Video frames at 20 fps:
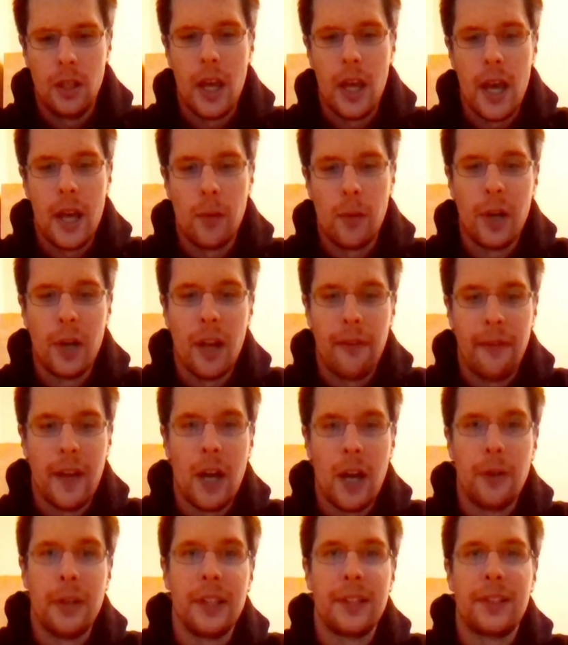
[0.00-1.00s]
and what I
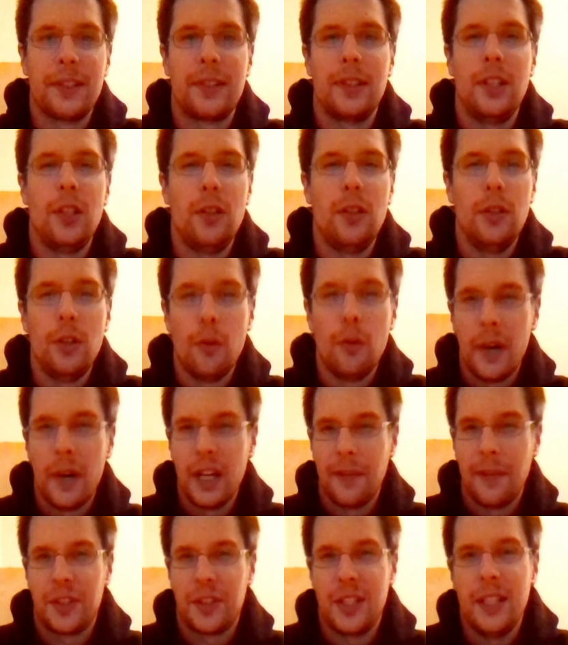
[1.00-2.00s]
found, you might
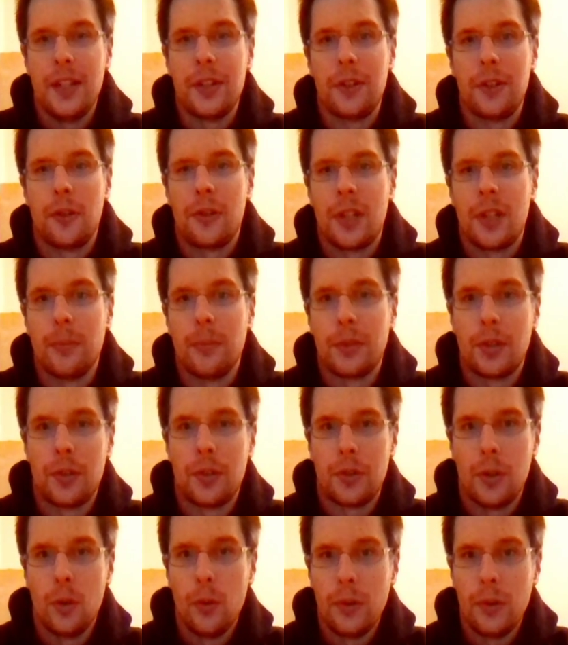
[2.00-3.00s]
have seen this on some
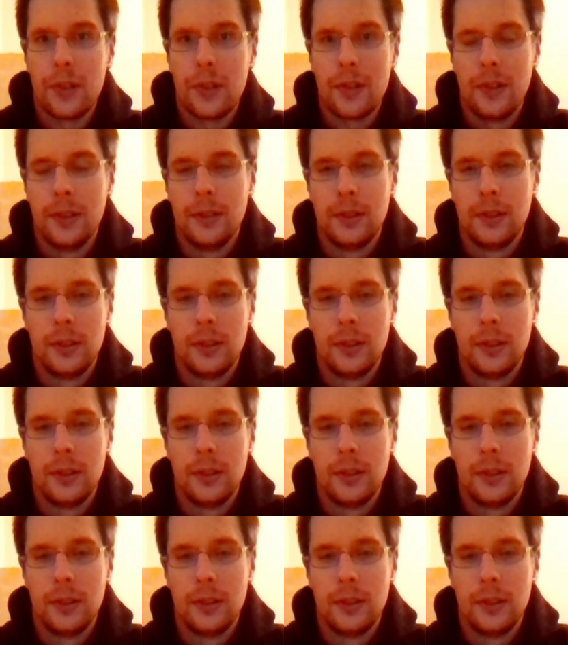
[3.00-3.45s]
suits.